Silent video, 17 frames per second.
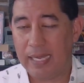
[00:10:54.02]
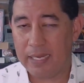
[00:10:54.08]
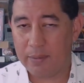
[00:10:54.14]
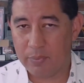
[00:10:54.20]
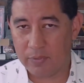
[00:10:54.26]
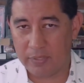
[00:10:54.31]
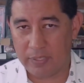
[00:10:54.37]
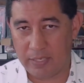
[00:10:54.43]

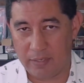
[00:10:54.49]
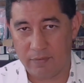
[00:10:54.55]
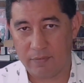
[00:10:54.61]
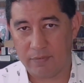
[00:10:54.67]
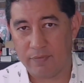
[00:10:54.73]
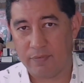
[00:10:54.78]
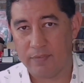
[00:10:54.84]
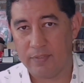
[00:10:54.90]

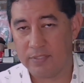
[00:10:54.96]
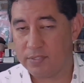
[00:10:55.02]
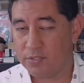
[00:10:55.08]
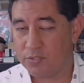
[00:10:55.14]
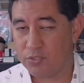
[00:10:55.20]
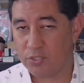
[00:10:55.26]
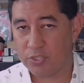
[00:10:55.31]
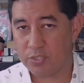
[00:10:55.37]
believe, this
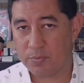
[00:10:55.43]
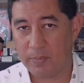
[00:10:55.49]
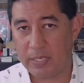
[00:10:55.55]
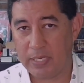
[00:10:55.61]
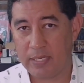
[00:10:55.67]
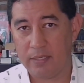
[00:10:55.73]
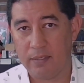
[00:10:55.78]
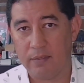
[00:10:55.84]
is just
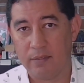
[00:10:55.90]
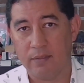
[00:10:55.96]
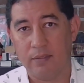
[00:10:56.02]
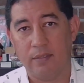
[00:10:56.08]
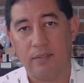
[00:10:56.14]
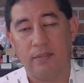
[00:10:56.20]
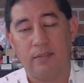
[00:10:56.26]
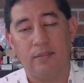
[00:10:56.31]
me,
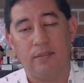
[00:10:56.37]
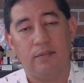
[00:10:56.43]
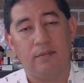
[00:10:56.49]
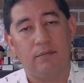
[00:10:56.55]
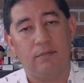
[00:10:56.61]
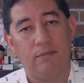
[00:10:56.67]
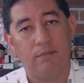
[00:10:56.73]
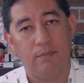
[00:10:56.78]

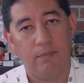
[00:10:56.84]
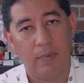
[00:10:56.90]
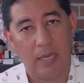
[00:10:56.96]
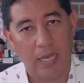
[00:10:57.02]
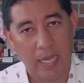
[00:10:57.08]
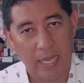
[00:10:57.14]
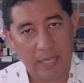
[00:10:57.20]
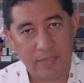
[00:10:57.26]

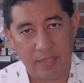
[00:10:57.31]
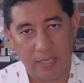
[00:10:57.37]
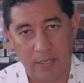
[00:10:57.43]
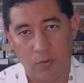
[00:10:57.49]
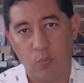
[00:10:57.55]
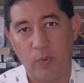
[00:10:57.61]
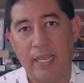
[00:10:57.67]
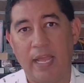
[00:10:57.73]
I
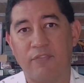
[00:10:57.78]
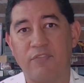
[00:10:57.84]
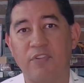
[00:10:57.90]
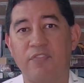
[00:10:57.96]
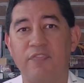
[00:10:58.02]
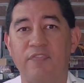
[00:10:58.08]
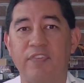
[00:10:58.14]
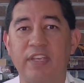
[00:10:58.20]
think we have to
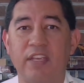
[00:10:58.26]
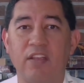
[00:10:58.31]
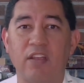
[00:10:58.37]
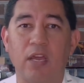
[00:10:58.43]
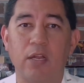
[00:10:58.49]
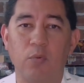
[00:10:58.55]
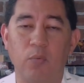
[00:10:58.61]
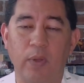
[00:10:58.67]
figure
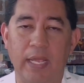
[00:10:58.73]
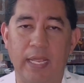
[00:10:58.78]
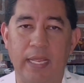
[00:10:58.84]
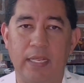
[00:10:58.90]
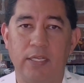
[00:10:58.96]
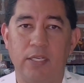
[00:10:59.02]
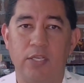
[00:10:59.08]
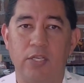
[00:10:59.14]
out a
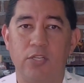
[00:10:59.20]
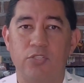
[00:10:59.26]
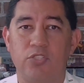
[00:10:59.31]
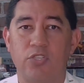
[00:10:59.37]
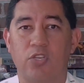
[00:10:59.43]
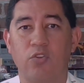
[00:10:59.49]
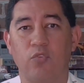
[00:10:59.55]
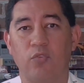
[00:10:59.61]
way
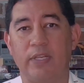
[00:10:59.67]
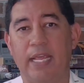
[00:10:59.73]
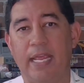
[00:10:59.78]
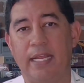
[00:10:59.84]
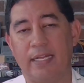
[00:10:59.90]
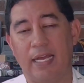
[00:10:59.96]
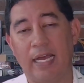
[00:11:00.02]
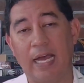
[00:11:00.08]
to
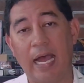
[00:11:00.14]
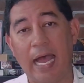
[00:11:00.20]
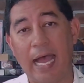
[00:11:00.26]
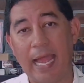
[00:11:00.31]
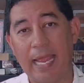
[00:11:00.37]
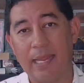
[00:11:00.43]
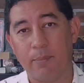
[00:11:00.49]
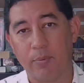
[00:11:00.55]
create a
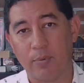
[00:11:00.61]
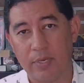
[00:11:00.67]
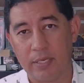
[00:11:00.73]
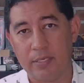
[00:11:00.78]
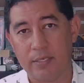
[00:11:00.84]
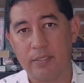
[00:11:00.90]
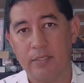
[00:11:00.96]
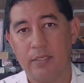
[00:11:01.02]

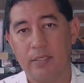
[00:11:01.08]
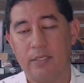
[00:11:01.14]
hybrid